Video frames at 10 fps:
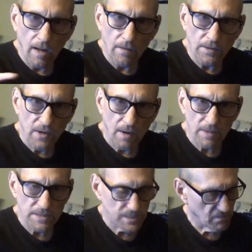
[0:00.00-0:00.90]
the
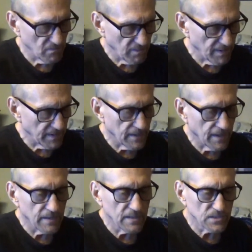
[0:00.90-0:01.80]
dominant 7th flat
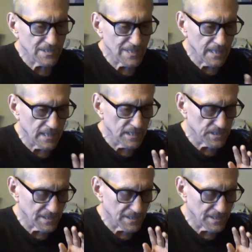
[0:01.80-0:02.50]
9 is a